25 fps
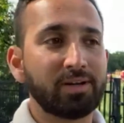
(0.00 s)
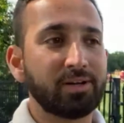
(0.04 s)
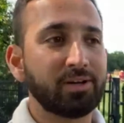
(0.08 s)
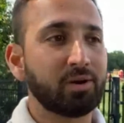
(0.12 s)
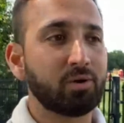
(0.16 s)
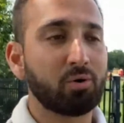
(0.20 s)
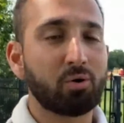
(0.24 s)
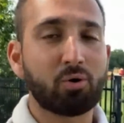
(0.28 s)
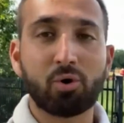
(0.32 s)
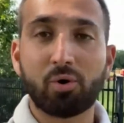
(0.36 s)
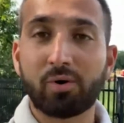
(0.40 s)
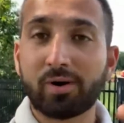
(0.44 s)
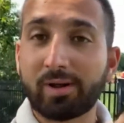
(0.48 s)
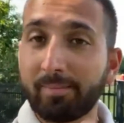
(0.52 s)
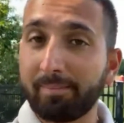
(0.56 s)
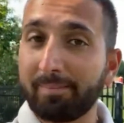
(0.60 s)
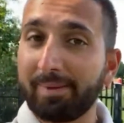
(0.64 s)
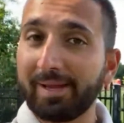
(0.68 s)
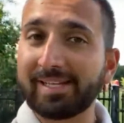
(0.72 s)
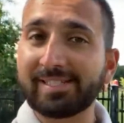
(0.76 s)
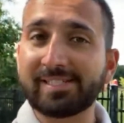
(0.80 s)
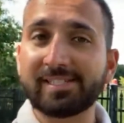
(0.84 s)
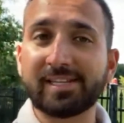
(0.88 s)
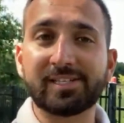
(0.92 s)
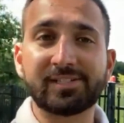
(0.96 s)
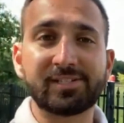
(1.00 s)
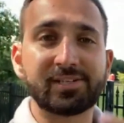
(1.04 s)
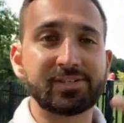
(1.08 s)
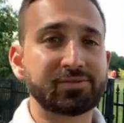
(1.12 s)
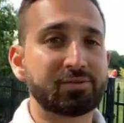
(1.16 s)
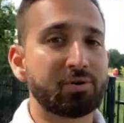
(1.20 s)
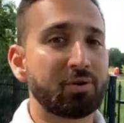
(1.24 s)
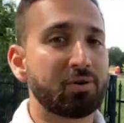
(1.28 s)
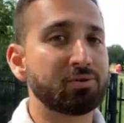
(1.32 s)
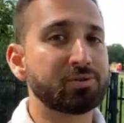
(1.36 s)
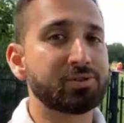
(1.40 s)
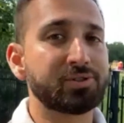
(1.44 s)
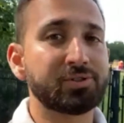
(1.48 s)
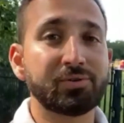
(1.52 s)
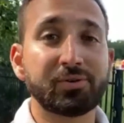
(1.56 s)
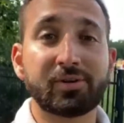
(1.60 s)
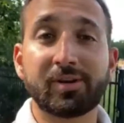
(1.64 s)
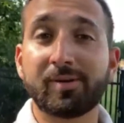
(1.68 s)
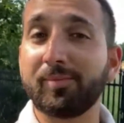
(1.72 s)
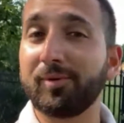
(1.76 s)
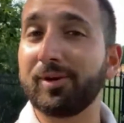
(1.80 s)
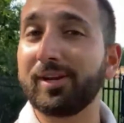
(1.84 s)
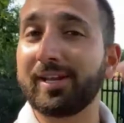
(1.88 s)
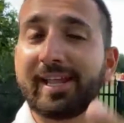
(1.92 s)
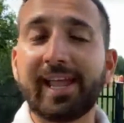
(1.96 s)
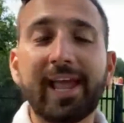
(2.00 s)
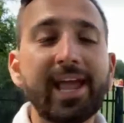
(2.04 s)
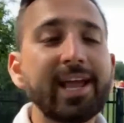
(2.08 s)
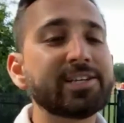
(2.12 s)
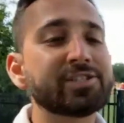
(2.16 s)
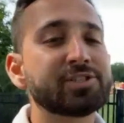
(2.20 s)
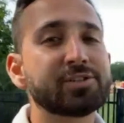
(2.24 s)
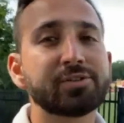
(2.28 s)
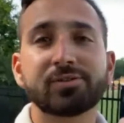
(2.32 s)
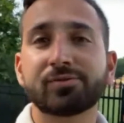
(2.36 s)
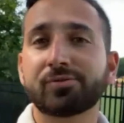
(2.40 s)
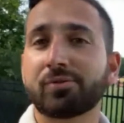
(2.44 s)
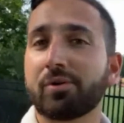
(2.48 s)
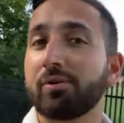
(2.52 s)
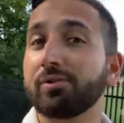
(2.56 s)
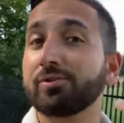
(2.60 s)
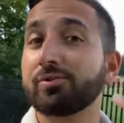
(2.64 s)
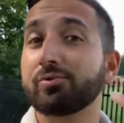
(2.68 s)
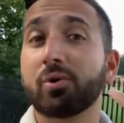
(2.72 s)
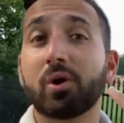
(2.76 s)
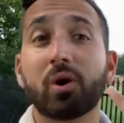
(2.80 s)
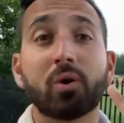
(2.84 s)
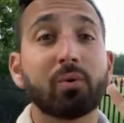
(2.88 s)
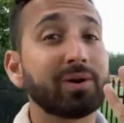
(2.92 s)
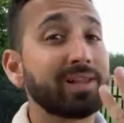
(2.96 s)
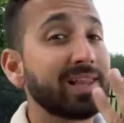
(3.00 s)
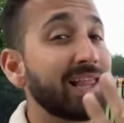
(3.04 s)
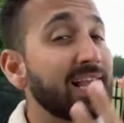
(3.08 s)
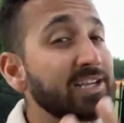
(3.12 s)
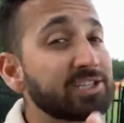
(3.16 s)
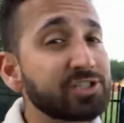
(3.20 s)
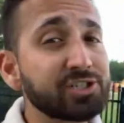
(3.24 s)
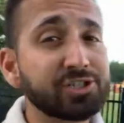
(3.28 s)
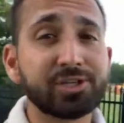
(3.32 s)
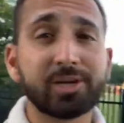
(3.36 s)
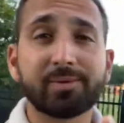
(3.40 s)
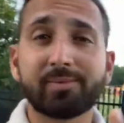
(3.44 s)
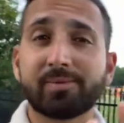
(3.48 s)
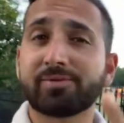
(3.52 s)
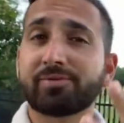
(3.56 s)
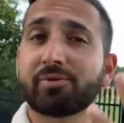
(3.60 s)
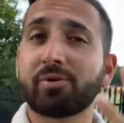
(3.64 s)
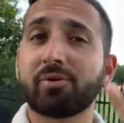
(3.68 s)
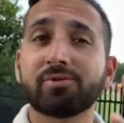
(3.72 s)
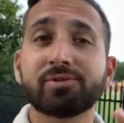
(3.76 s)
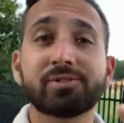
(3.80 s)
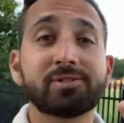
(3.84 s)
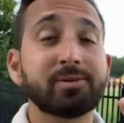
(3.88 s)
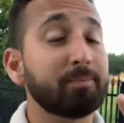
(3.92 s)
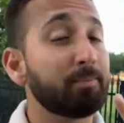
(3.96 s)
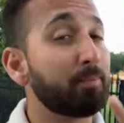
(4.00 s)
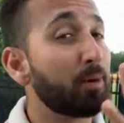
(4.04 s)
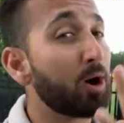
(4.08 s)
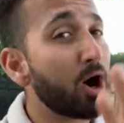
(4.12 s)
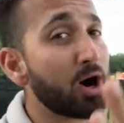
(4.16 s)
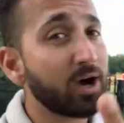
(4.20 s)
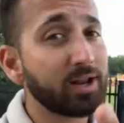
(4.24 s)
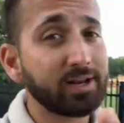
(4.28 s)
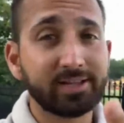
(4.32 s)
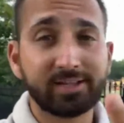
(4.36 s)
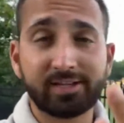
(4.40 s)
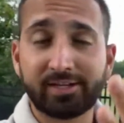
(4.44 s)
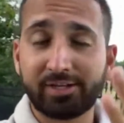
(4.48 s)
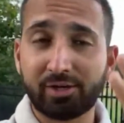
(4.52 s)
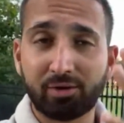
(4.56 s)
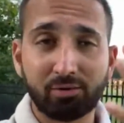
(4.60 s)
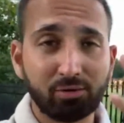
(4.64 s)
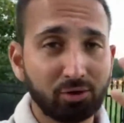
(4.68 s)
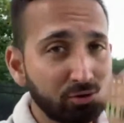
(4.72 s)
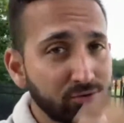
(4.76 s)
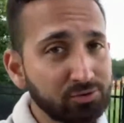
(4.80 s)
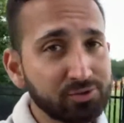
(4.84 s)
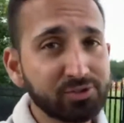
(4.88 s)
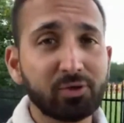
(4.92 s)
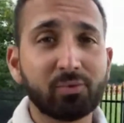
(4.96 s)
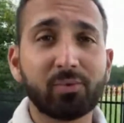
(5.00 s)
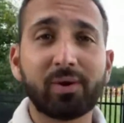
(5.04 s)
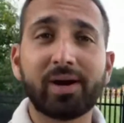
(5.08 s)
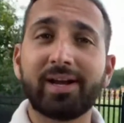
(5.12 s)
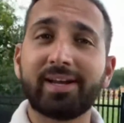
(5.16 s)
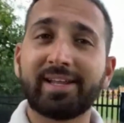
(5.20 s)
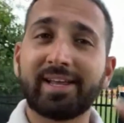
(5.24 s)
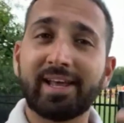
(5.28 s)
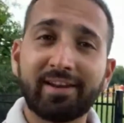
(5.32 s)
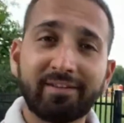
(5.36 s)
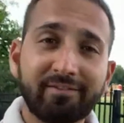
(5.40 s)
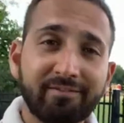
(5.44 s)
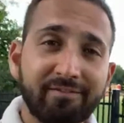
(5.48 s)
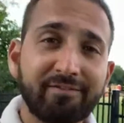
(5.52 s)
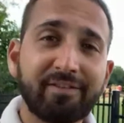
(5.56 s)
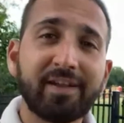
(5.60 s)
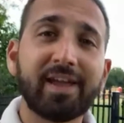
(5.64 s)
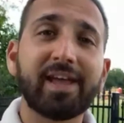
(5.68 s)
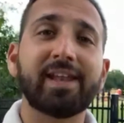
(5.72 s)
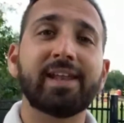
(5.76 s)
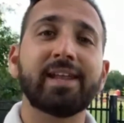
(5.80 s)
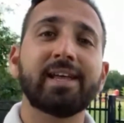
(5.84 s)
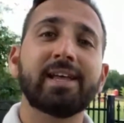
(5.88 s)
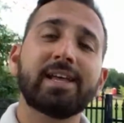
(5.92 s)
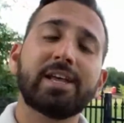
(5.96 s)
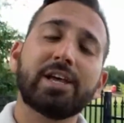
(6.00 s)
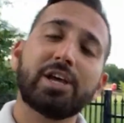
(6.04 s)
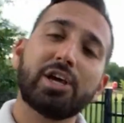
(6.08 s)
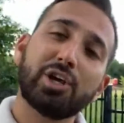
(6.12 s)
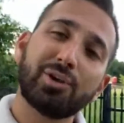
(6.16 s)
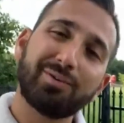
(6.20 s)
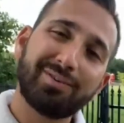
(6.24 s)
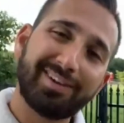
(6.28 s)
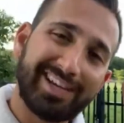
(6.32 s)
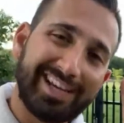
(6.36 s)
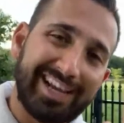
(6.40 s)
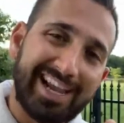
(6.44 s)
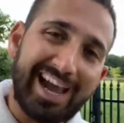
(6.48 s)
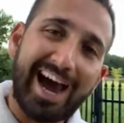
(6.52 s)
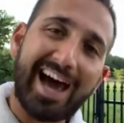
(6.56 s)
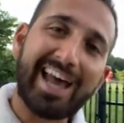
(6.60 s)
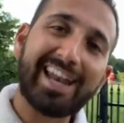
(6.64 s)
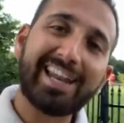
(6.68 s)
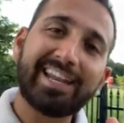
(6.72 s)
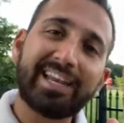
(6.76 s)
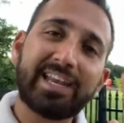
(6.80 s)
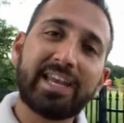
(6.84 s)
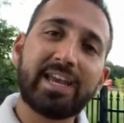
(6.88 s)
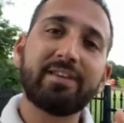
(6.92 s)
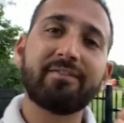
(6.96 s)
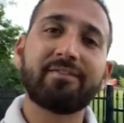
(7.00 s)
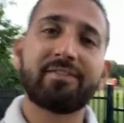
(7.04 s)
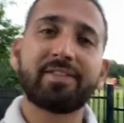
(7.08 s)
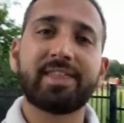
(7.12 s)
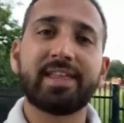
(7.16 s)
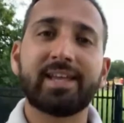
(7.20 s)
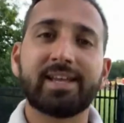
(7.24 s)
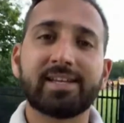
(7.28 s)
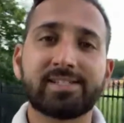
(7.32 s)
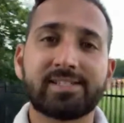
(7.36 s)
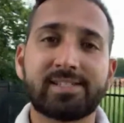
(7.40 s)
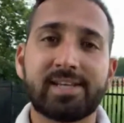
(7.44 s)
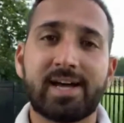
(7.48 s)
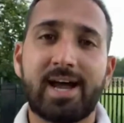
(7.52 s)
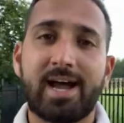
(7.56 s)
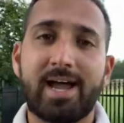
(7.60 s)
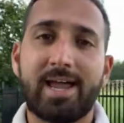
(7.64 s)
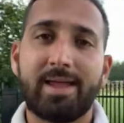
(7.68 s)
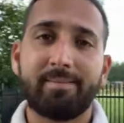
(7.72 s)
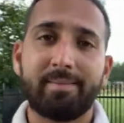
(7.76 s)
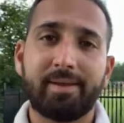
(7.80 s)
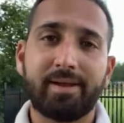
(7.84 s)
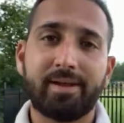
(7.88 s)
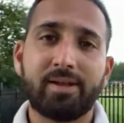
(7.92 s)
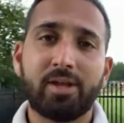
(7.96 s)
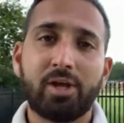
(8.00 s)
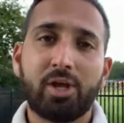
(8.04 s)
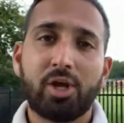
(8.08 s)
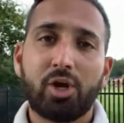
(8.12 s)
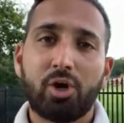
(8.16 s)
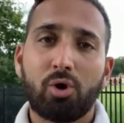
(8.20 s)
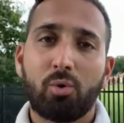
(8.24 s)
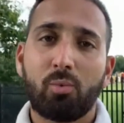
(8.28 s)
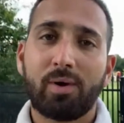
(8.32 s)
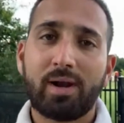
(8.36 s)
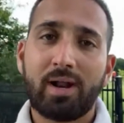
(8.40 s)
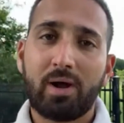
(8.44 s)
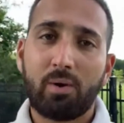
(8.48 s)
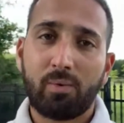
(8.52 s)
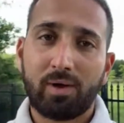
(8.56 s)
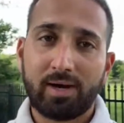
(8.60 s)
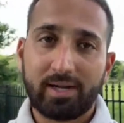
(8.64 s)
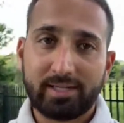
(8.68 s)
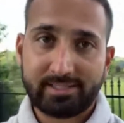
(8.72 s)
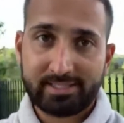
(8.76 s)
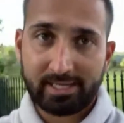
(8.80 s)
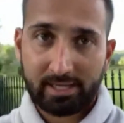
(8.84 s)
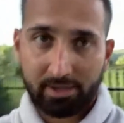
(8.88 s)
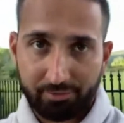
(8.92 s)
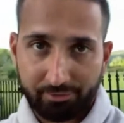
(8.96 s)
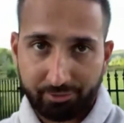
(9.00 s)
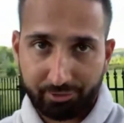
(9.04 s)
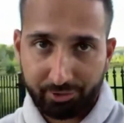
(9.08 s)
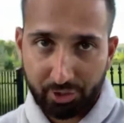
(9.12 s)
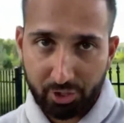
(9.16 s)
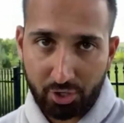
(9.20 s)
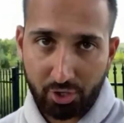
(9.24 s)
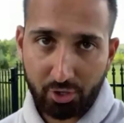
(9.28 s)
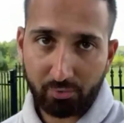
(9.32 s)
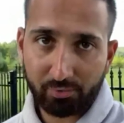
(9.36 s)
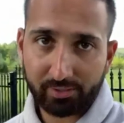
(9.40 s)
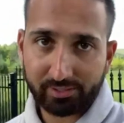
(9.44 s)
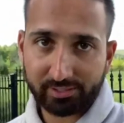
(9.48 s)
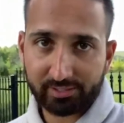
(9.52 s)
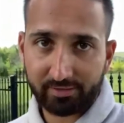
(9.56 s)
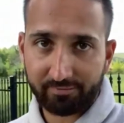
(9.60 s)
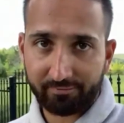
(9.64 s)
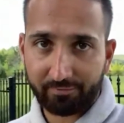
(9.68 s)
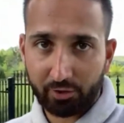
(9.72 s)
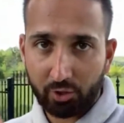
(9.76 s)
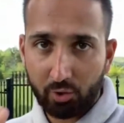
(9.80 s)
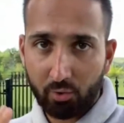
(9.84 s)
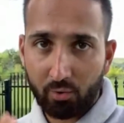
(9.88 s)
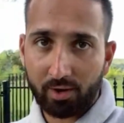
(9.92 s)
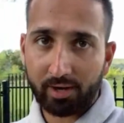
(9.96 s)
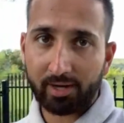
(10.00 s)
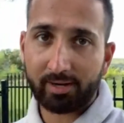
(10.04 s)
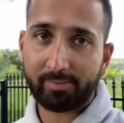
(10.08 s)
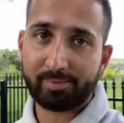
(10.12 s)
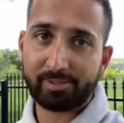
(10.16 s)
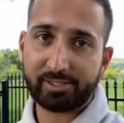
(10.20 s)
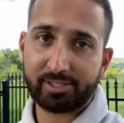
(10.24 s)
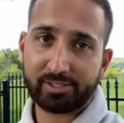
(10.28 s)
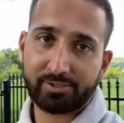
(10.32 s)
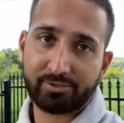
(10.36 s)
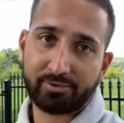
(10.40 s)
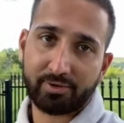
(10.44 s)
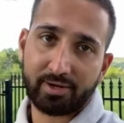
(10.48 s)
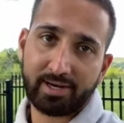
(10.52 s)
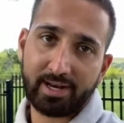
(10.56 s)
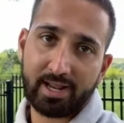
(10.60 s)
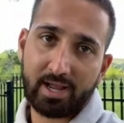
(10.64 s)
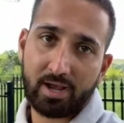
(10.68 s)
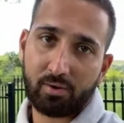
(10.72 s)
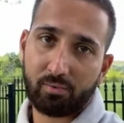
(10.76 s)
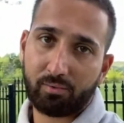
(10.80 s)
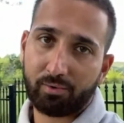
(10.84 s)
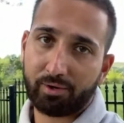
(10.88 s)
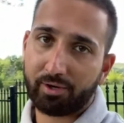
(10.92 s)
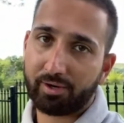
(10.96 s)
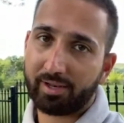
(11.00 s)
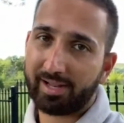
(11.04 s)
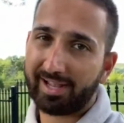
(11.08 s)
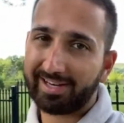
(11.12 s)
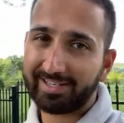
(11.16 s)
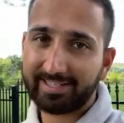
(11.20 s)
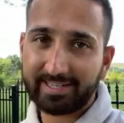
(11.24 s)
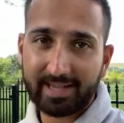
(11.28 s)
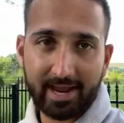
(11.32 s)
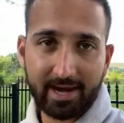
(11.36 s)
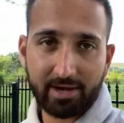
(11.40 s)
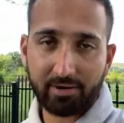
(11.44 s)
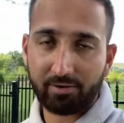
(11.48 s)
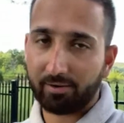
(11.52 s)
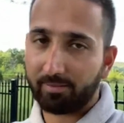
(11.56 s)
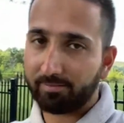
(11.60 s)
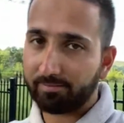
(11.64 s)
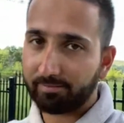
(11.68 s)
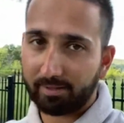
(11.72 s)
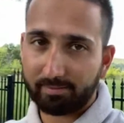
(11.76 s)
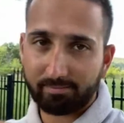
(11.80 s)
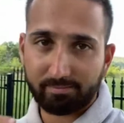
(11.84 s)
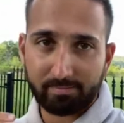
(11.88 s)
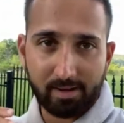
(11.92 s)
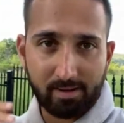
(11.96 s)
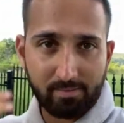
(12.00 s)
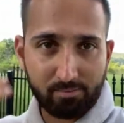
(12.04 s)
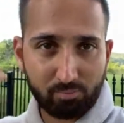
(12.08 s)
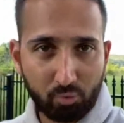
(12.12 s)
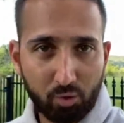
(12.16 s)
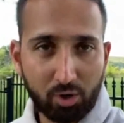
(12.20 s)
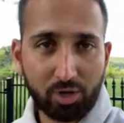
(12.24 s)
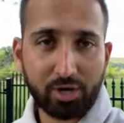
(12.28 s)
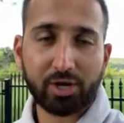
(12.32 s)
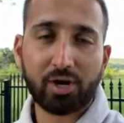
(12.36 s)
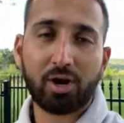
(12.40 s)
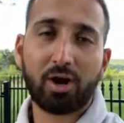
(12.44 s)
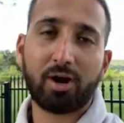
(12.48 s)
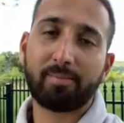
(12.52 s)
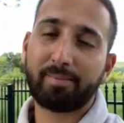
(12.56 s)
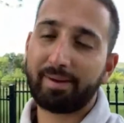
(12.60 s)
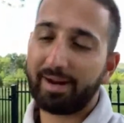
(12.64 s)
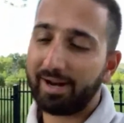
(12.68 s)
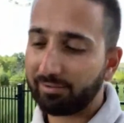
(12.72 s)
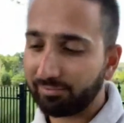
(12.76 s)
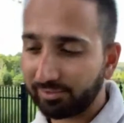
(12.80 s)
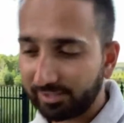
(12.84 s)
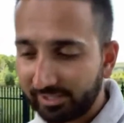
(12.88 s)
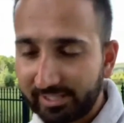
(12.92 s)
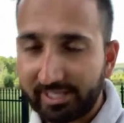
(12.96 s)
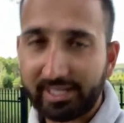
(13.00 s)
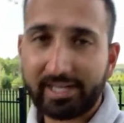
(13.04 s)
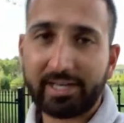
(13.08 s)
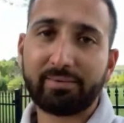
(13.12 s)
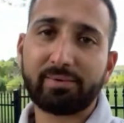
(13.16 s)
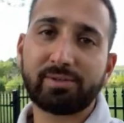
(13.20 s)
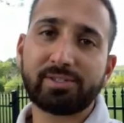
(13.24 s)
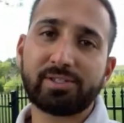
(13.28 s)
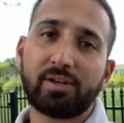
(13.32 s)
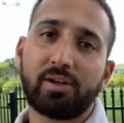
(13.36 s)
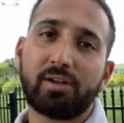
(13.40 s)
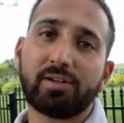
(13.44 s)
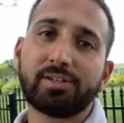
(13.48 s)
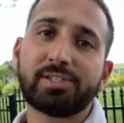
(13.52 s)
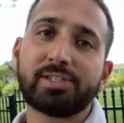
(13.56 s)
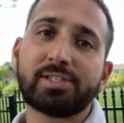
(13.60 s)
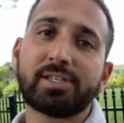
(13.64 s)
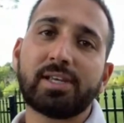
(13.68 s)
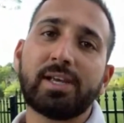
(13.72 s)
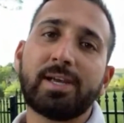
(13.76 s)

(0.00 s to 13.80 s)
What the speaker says: growing a business. This grows to communication. This grows to our relationship. This grows to body, losing weight, getting fit. You got to give things time. And what I want to tell you is, if you are in a position right now where you're like, Daniel, I'm working hard, but I don't see any results.